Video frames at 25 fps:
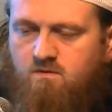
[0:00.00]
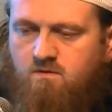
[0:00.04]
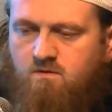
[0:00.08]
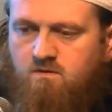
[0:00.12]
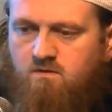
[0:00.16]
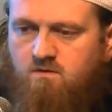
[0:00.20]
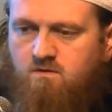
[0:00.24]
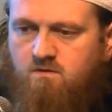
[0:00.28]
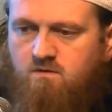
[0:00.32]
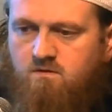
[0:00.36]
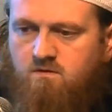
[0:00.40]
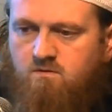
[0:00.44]

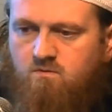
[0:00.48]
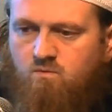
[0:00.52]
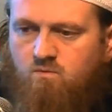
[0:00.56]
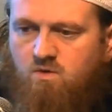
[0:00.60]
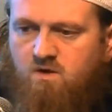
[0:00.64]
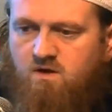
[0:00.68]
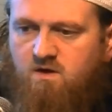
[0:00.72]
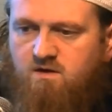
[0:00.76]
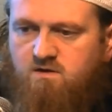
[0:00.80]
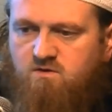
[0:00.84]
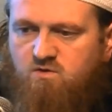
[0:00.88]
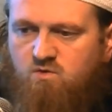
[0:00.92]
uh,
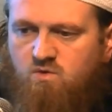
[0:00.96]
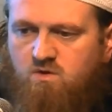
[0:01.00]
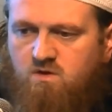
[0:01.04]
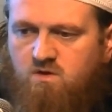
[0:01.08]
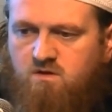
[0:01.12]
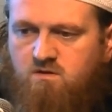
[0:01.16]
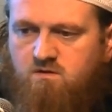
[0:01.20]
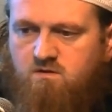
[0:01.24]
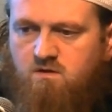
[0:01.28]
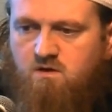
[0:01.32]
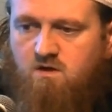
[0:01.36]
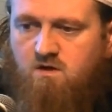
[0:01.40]
while you
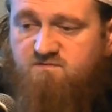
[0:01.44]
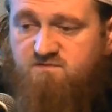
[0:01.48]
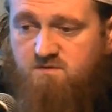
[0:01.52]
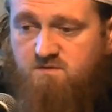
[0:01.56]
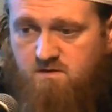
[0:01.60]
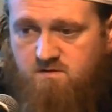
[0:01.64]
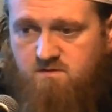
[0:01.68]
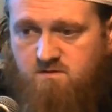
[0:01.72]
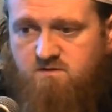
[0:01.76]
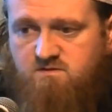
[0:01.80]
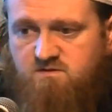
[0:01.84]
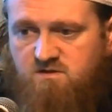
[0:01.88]
are after the
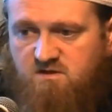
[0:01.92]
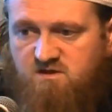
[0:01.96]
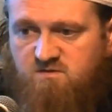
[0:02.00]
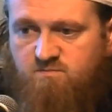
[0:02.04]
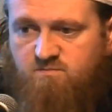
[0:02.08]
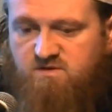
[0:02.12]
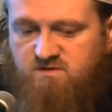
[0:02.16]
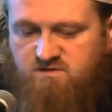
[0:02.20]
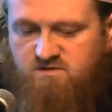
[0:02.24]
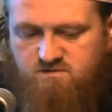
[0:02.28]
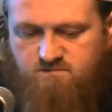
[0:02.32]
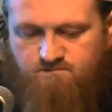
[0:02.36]
third
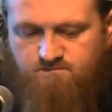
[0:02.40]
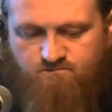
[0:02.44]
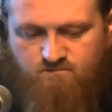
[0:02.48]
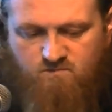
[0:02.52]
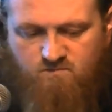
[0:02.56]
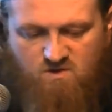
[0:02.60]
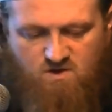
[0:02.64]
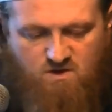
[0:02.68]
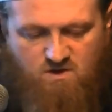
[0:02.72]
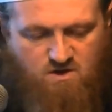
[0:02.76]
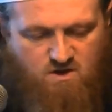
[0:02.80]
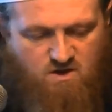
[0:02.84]
takbir.
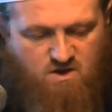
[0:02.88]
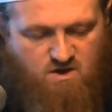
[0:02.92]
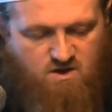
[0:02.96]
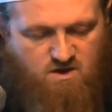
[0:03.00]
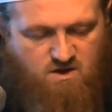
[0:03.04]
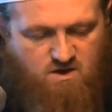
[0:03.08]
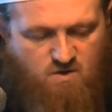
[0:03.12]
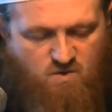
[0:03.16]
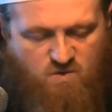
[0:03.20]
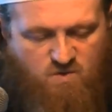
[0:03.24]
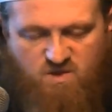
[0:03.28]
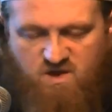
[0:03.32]

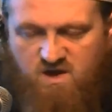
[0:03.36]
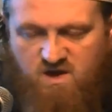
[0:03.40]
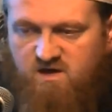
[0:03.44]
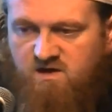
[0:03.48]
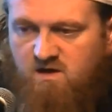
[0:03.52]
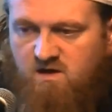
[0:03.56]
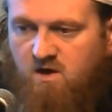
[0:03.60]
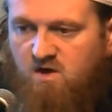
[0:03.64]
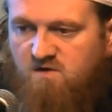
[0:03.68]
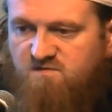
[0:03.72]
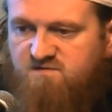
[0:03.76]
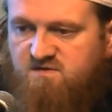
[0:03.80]
Then,
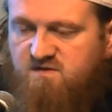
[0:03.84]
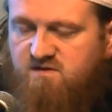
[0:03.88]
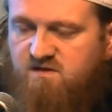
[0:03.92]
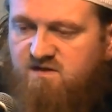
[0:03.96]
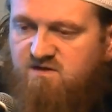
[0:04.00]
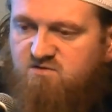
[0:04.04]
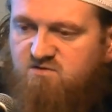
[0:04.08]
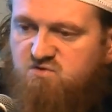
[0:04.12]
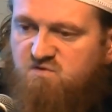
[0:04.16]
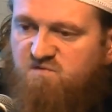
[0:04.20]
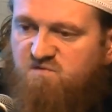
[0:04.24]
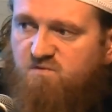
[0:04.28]
after that,
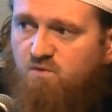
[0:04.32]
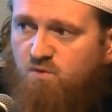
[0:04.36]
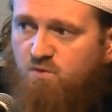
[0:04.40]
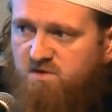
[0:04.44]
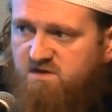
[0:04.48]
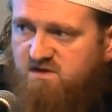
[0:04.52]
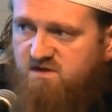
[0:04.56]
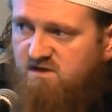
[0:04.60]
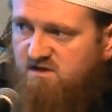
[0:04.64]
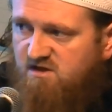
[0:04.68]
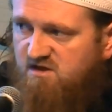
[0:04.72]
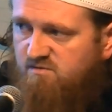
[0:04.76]
there's a
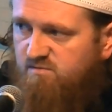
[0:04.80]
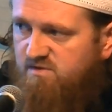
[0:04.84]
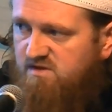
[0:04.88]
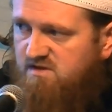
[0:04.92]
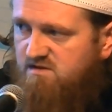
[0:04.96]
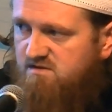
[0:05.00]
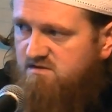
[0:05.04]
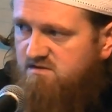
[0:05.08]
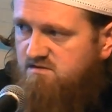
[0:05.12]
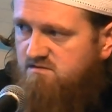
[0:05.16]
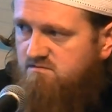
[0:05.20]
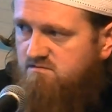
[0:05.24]
fourth
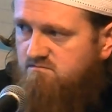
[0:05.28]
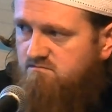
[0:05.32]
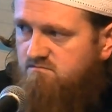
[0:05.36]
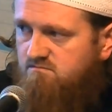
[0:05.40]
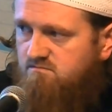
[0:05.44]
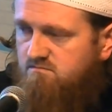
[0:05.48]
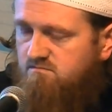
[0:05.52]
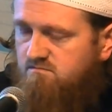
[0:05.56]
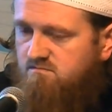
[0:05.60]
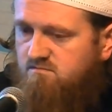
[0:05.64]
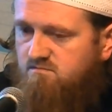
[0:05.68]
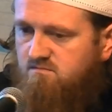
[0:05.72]
takbir
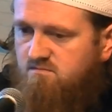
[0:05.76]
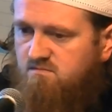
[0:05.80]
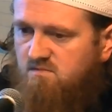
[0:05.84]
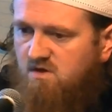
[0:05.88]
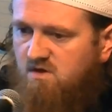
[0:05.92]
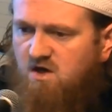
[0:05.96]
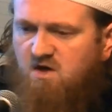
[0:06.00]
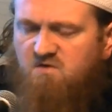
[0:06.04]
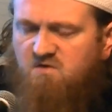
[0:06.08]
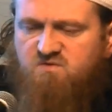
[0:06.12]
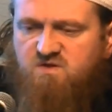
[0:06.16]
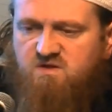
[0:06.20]

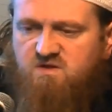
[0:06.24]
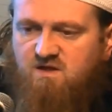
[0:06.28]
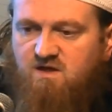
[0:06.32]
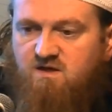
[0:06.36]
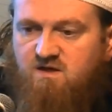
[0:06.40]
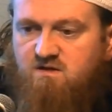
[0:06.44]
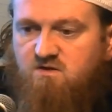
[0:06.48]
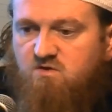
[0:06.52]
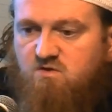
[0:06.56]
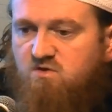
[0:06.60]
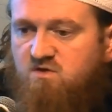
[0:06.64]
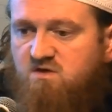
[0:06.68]
after
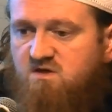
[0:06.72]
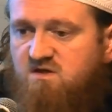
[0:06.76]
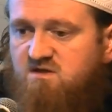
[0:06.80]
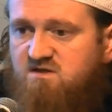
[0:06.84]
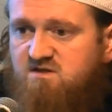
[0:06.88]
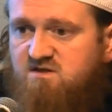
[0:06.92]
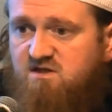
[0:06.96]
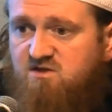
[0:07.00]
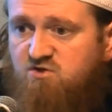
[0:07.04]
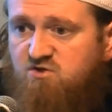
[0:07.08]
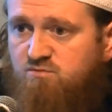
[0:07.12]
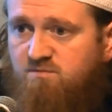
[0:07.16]
that, you can
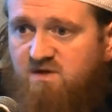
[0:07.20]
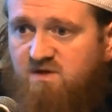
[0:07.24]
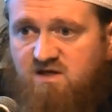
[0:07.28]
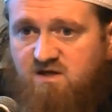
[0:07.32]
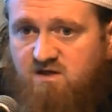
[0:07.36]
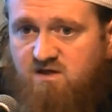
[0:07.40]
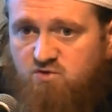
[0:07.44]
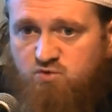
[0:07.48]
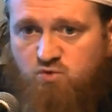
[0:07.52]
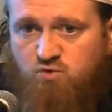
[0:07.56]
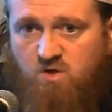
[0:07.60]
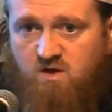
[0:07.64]
continue
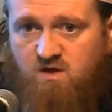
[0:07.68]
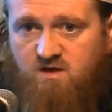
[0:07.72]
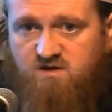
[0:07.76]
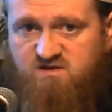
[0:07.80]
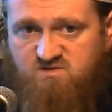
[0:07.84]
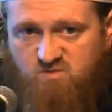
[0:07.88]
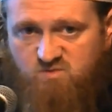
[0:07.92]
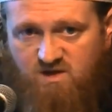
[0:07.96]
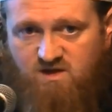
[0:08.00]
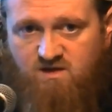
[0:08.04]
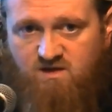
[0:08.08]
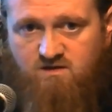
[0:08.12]
making dua
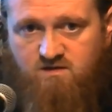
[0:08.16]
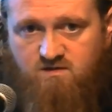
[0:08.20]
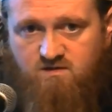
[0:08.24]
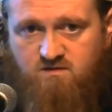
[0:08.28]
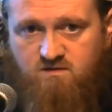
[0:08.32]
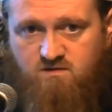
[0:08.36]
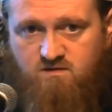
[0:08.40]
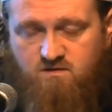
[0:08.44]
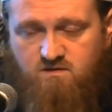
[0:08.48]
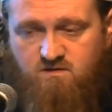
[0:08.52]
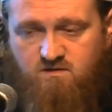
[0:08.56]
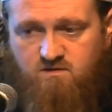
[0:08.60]
as well.
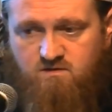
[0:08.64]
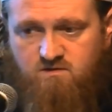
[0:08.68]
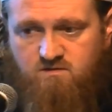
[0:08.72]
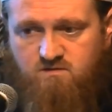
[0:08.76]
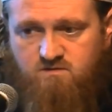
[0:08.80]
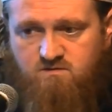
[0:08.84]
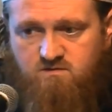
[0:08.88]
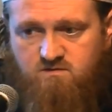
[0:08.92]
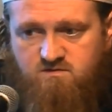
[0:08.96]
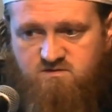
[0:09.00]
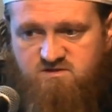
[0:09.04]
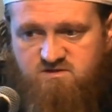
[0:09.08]

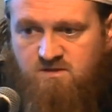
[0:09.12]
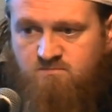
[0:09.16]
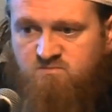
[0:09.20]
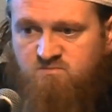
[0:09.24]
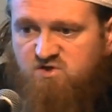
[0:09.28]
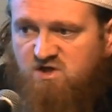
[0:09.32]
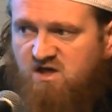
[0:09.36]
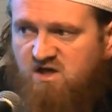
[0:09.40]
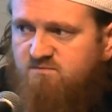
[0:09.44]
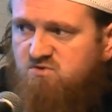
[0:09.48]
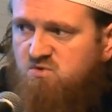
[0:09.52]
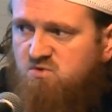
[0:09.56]

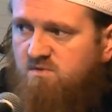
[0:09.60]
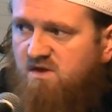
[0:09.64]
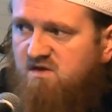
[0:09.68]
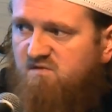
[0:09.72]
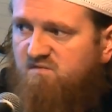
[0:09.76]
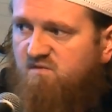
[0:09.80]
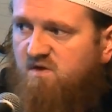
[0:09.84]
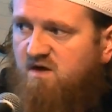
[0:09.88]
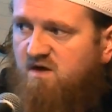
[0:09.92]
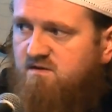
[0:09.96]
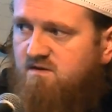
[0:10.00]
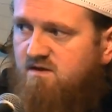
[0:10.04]
Sometimes you might
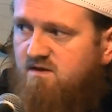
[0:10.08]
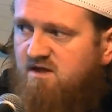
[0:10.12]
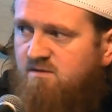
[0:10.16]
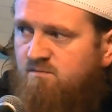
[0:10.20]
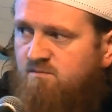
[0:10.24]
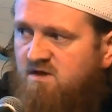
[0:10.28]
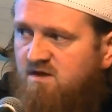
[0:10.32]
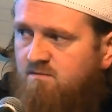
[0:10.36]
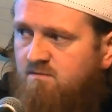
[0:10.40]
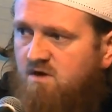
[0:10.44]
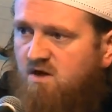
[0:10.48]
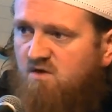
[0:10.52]
find the
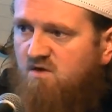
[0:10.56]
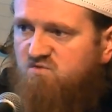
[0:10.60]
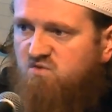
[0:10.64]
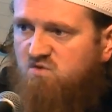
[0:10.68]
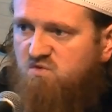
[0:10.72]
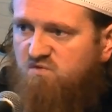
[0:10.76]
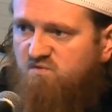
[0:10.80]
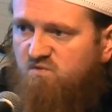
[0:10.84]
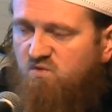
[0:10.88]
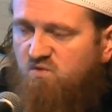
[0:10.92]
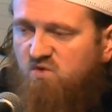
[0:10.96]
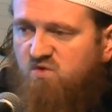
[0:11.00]
Imam after
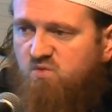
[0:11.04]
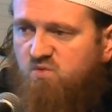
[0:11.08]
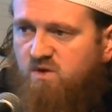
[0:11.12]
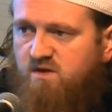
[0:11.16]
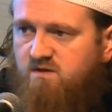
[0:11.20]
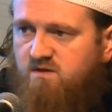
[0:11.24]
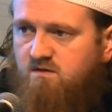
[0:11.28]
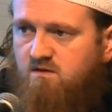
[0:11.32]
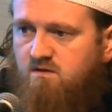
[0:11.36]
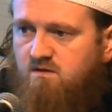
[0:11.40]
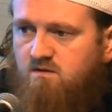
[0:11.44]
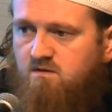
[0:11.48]
the fourth
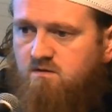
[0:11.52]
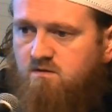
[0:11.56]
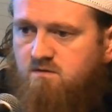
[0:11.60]
one